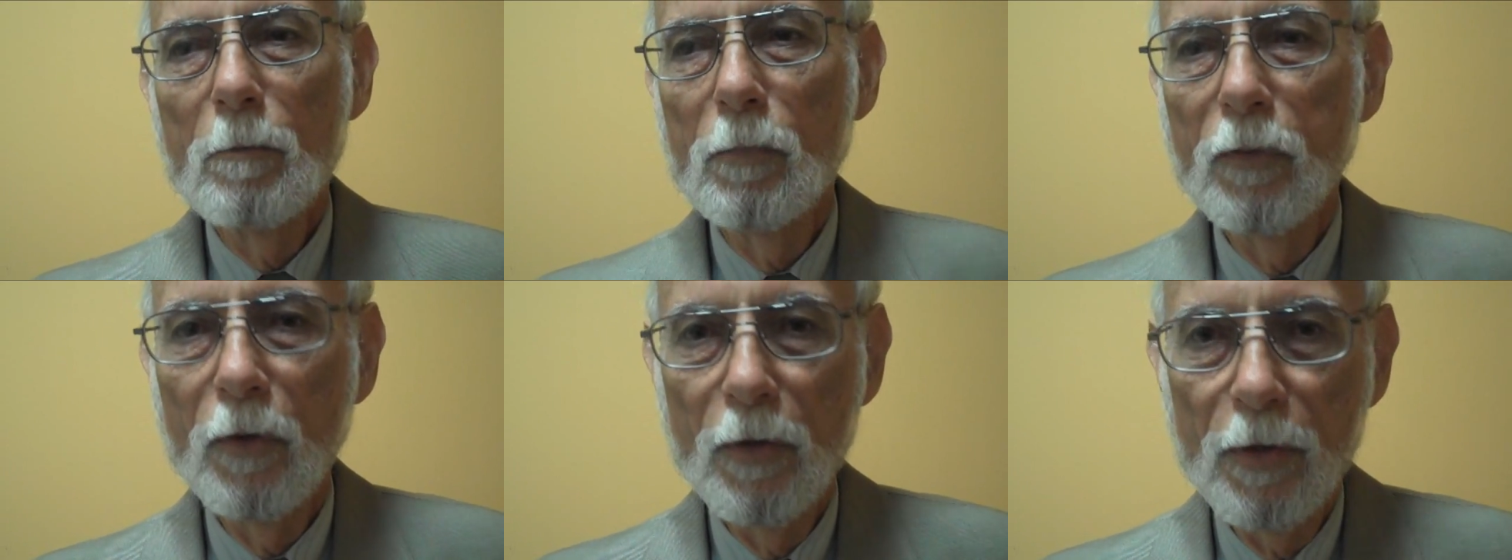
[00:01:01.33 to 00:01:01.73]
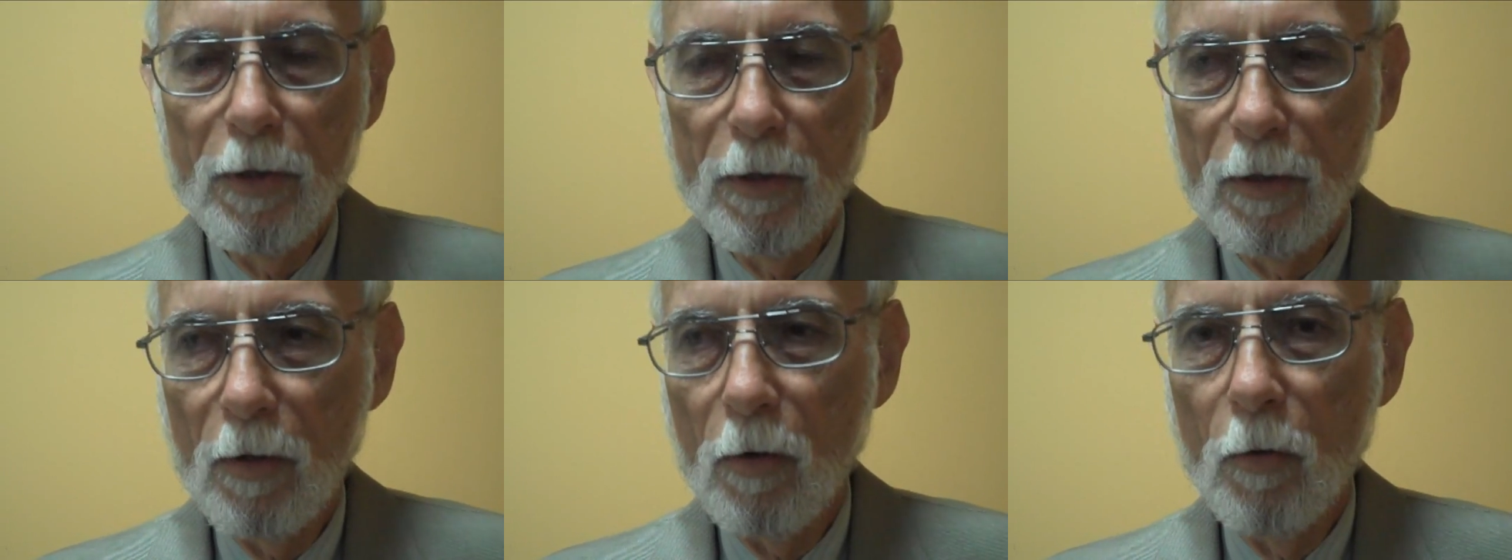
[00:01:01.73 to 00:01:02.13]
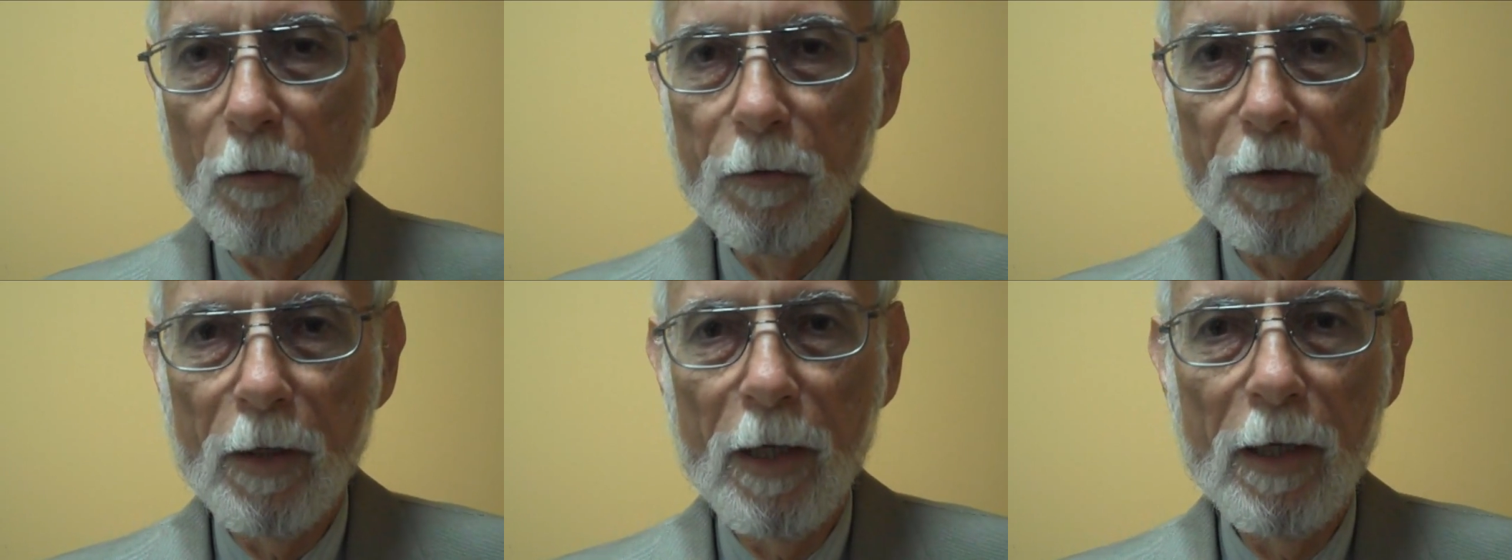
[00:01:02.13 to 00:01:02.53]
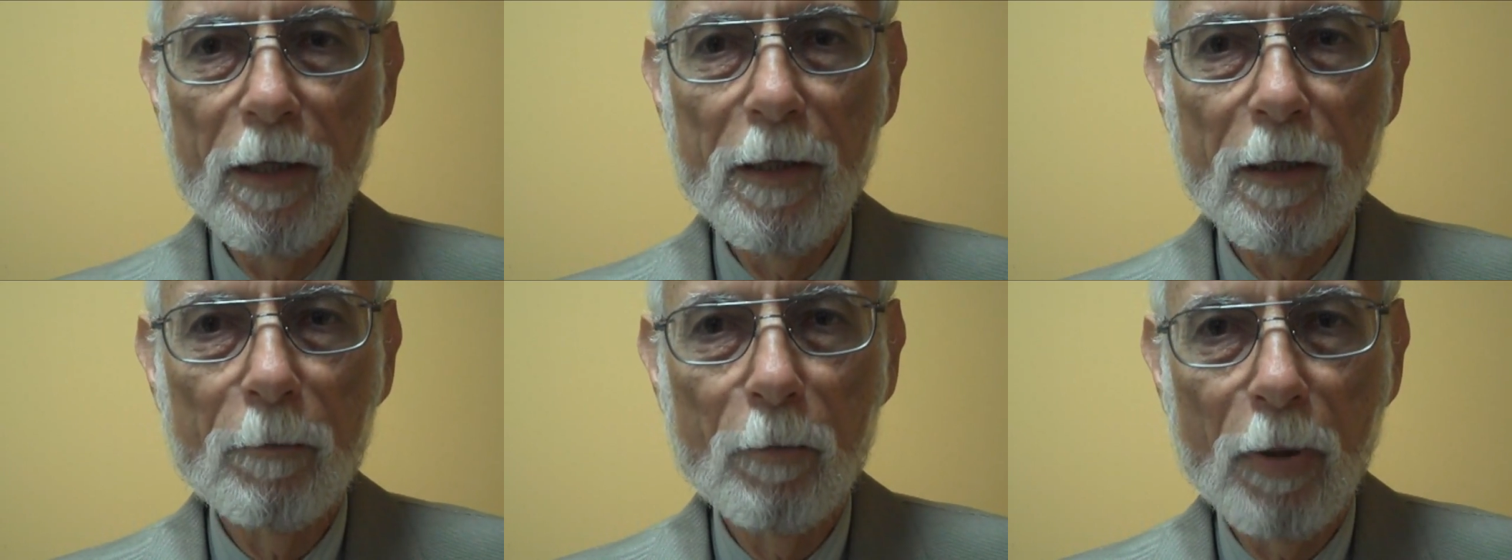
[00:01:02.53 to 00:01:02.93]
for their
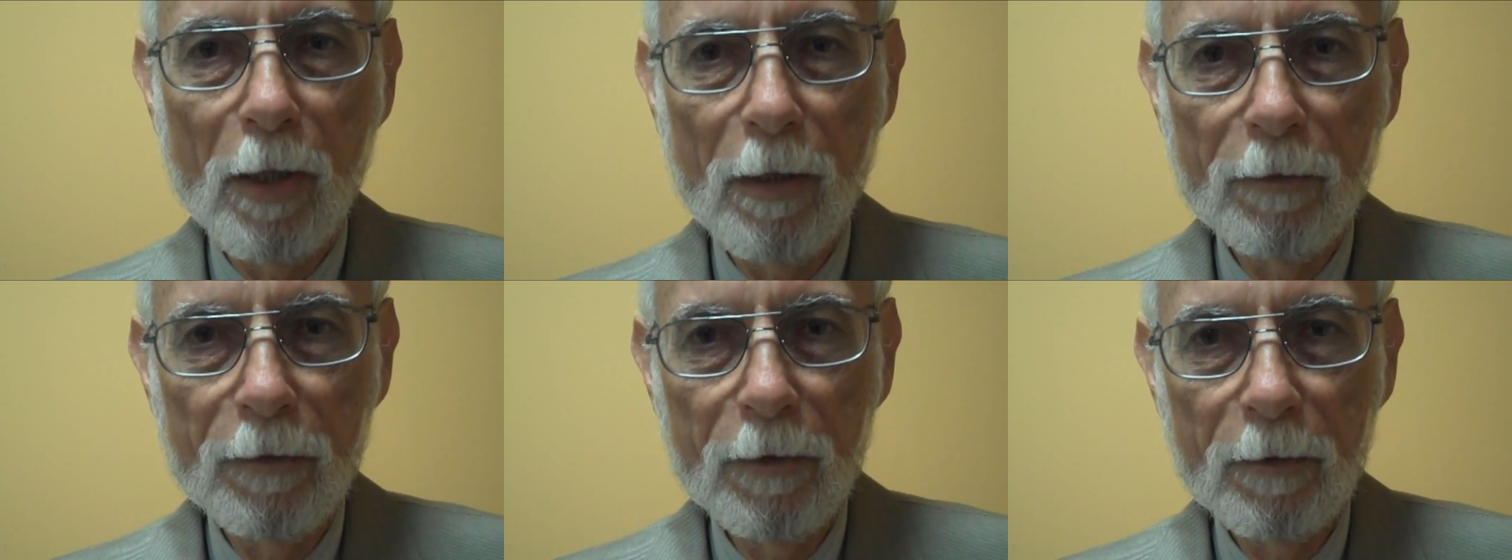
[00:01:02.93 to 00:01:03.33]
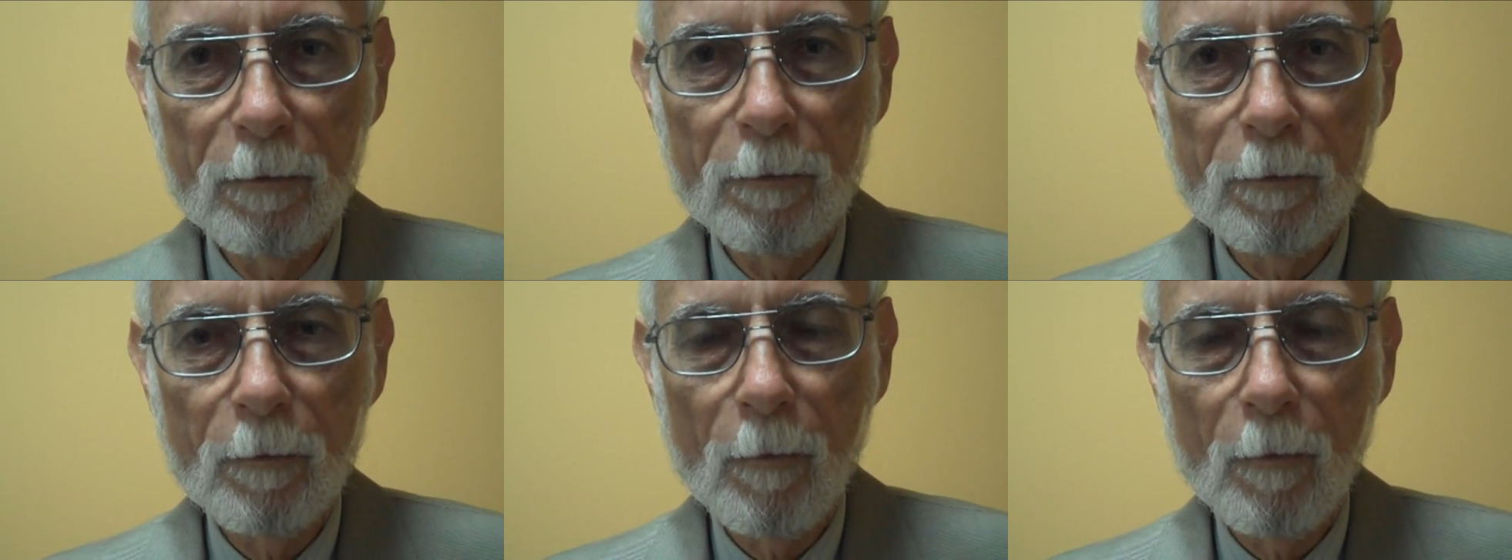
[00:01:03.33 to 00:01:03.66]
overhead and profit.